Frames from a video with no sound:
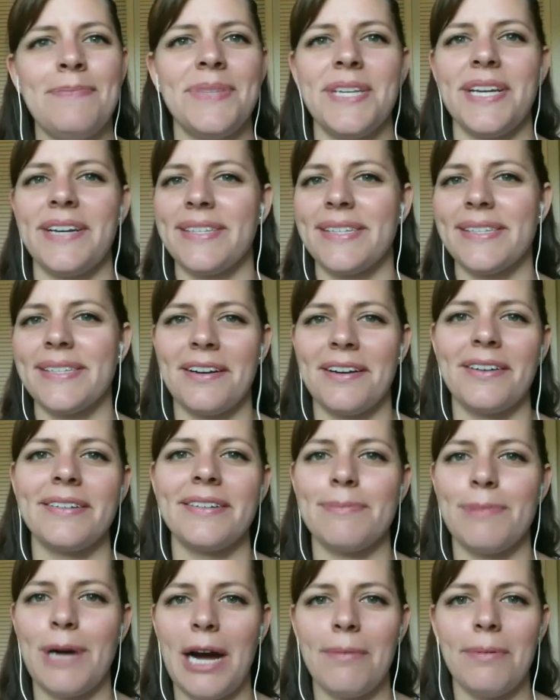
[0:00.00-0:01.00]
chances are
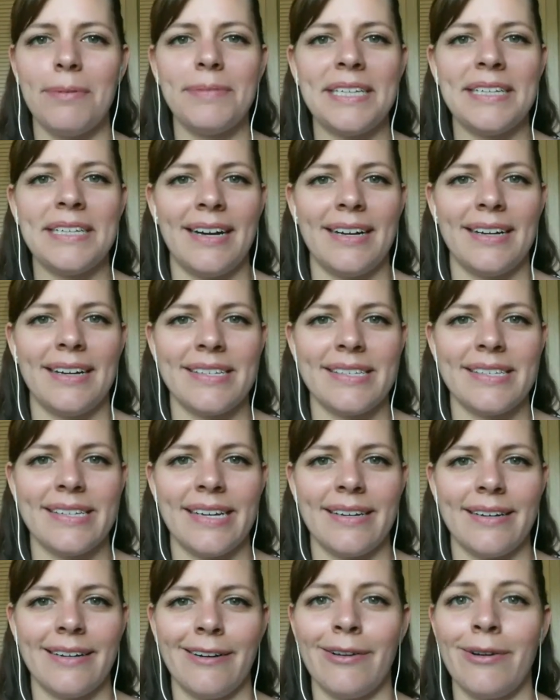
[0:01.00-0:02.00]
it's probably not going to
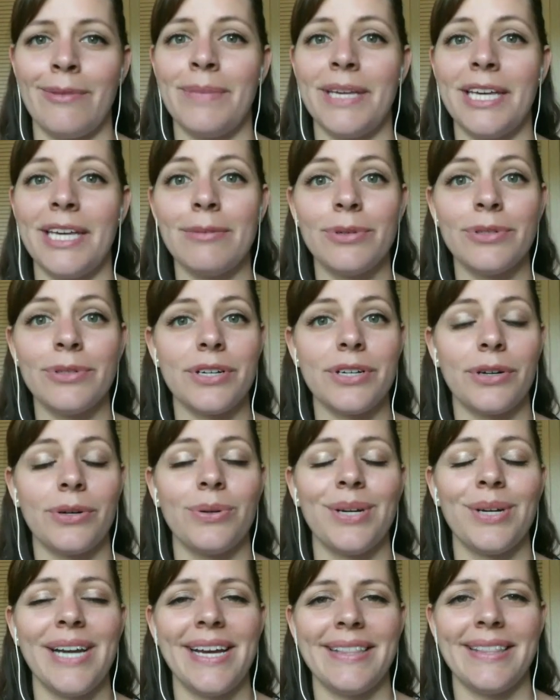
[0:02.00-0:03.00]
stand out and be able to
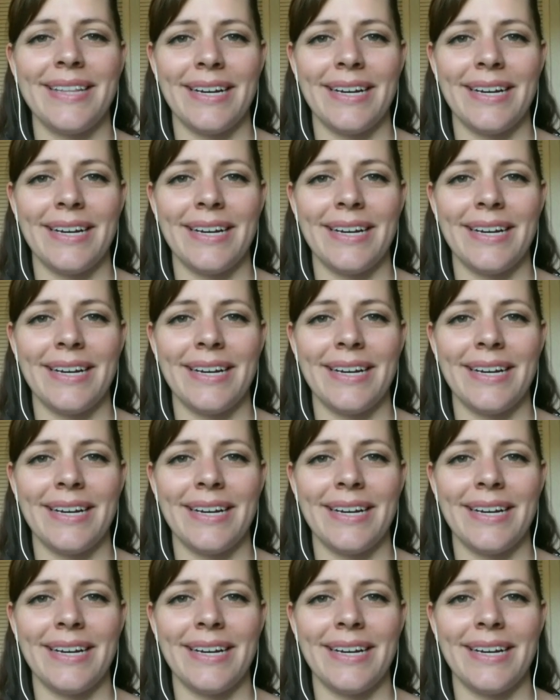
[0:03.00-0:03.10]
create